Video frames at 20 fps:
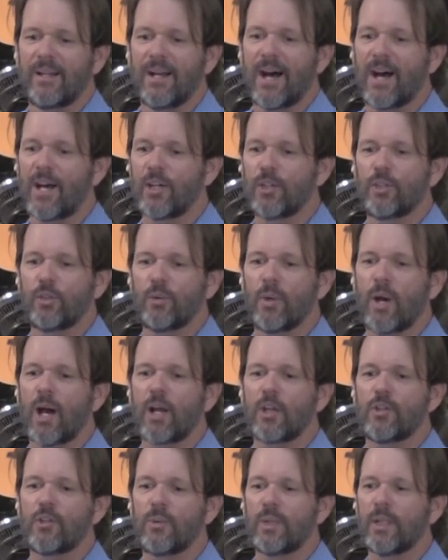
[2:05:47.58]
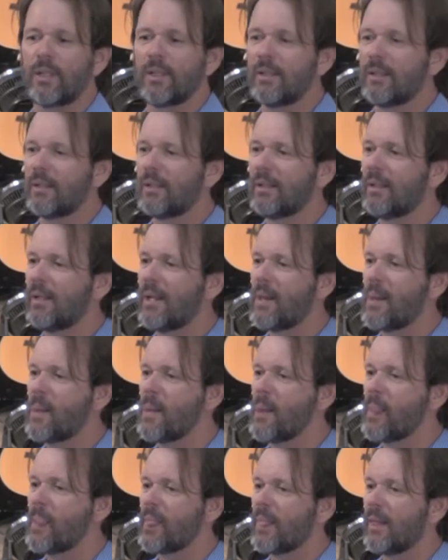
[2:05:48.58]
I'll do, I'll do it.
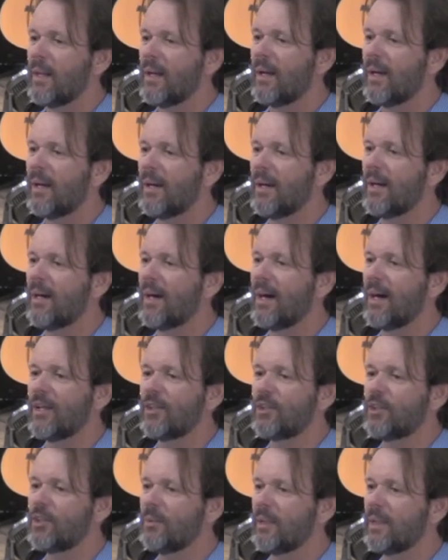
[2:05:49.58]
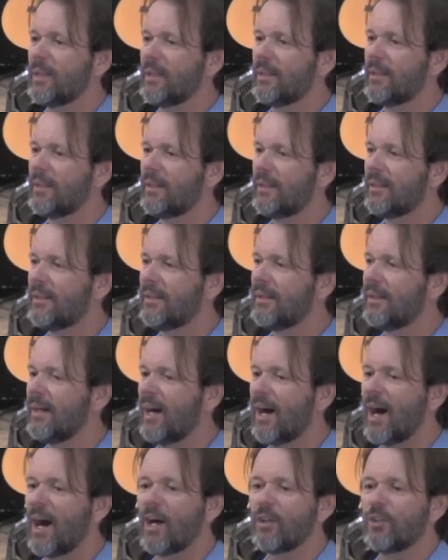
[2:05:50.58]
Huh? I'll do it.
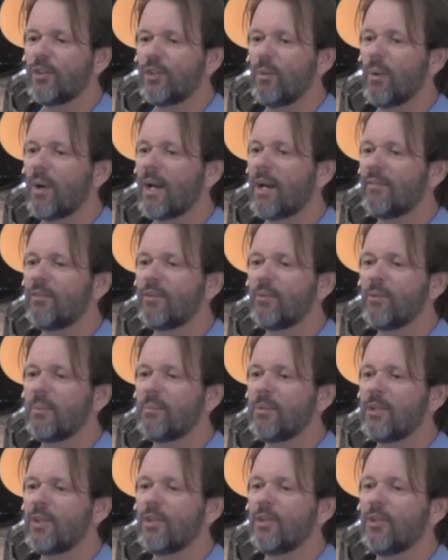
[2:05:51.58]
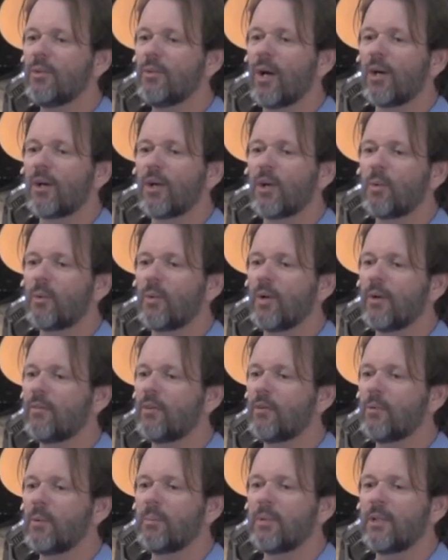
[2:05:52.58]
I'll do whatever you want me to do. I'll go wherever
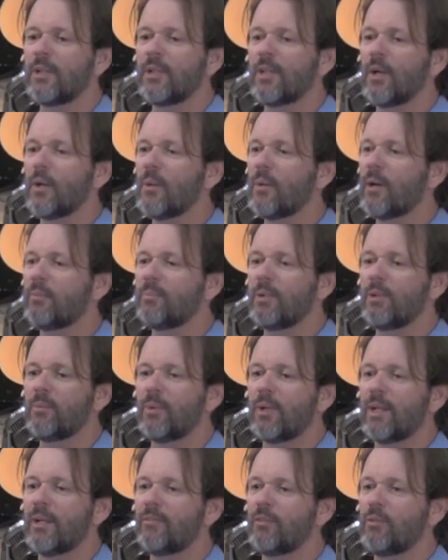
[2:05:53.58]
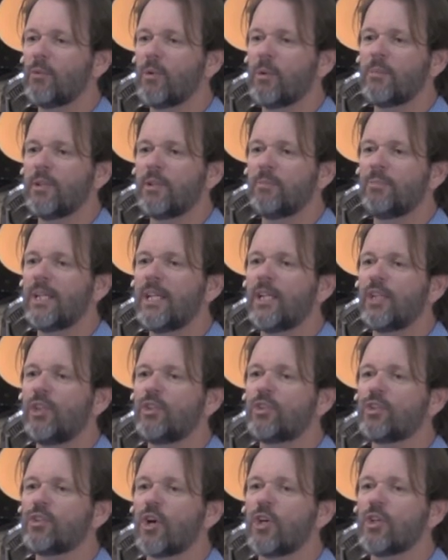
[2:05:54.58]
you want me to go. I'll be whatever you want me to be. And you
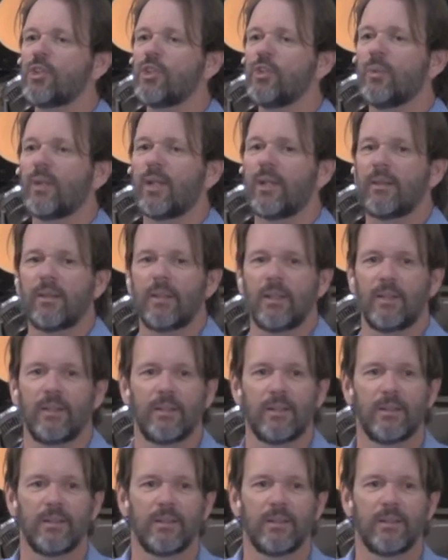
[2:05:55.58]
start doing it then.